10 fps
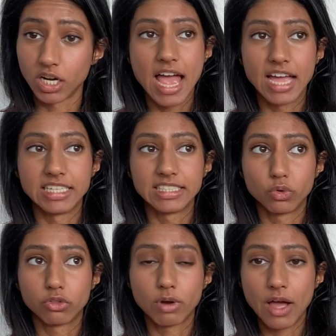And
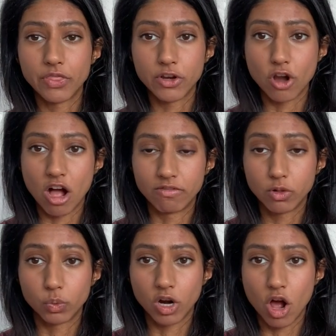throughout the
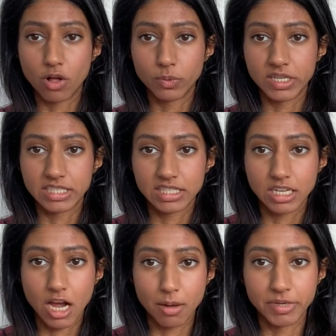novel, we're always
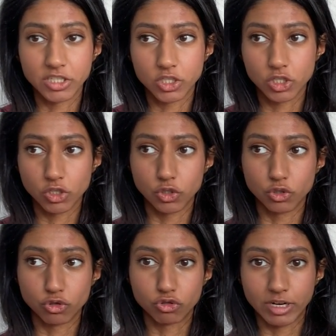coming to
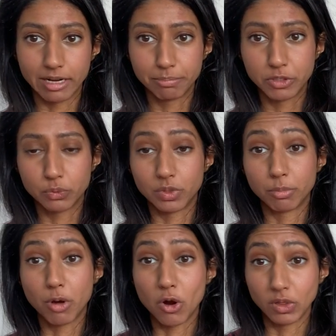grips with the
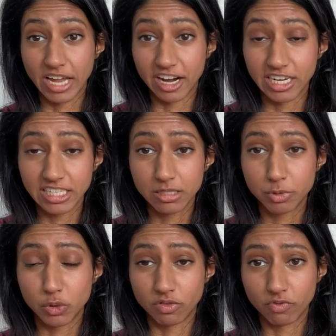polarities
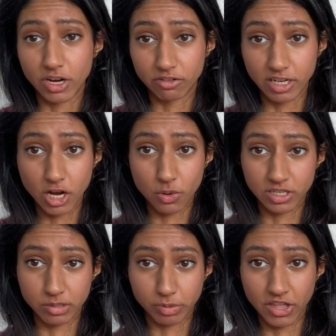between Federico and
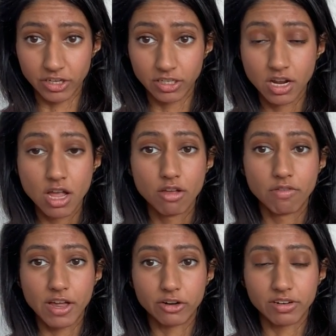his brother.
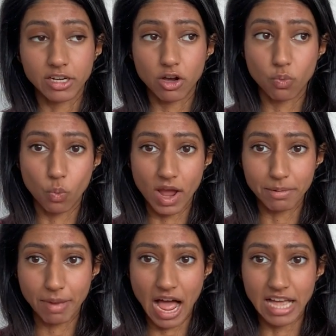Federico, white
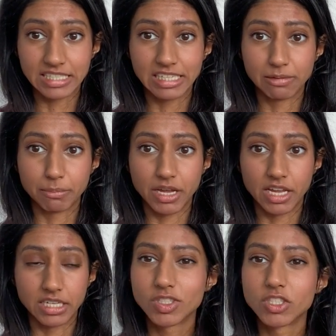passing,
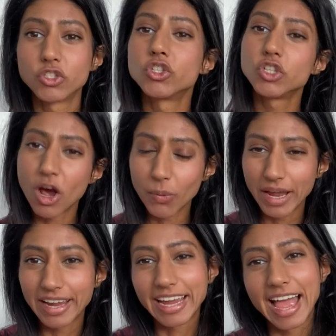but
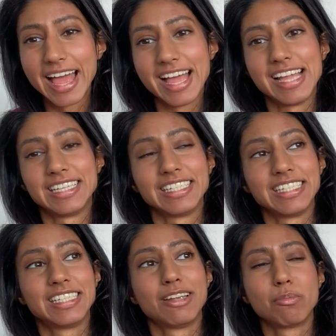stoic
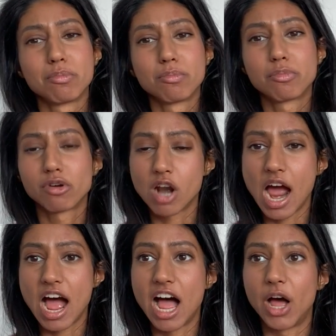and
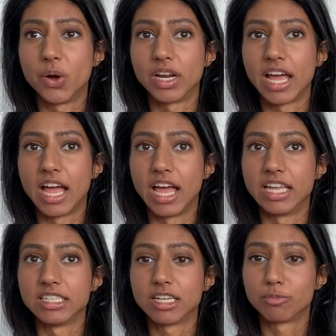proud
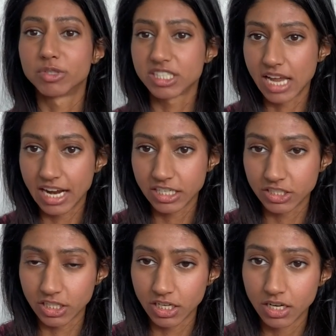and a
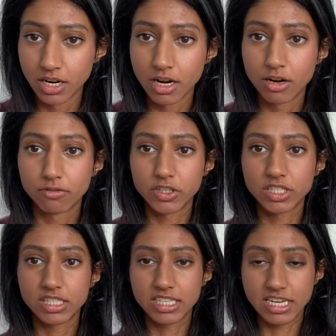protector,
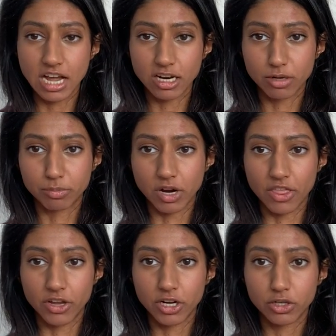versus the younger
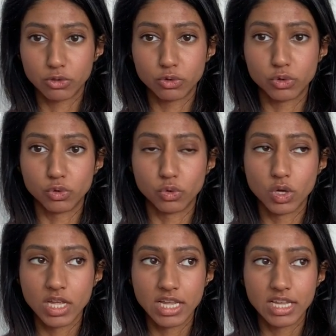brother who
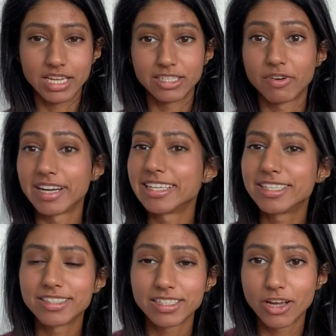is very
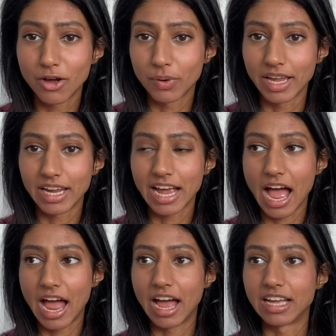easygoing
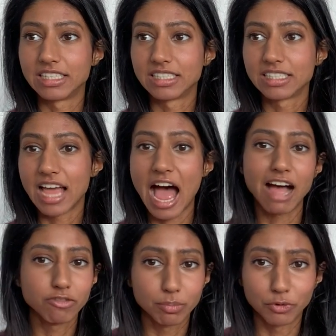and
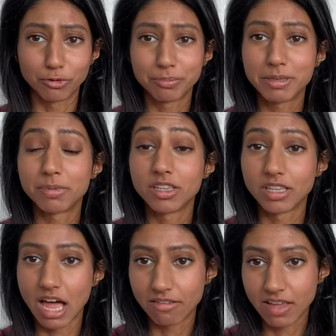affable. People
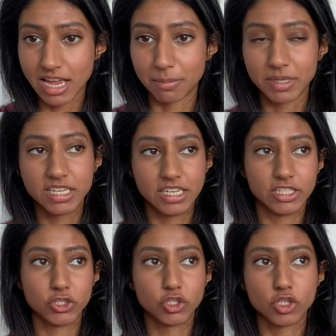love him. He
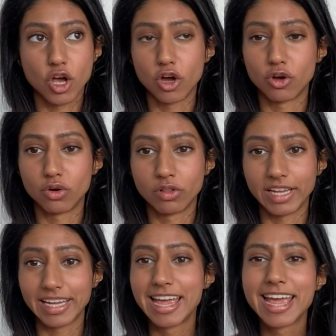is so
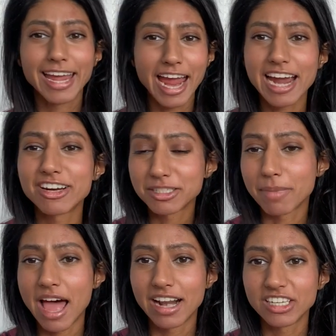like
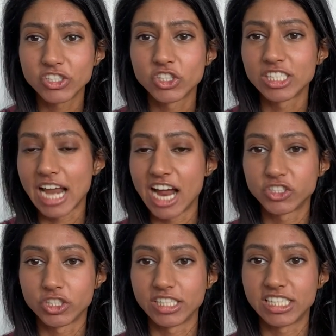charismatic, just
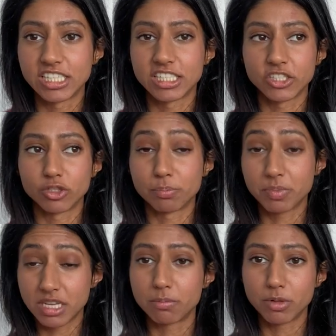naturally. He is such a
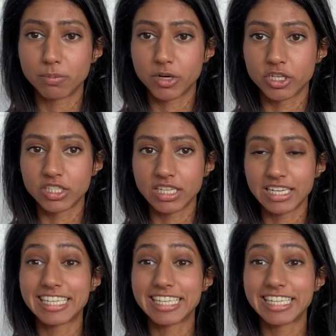people person.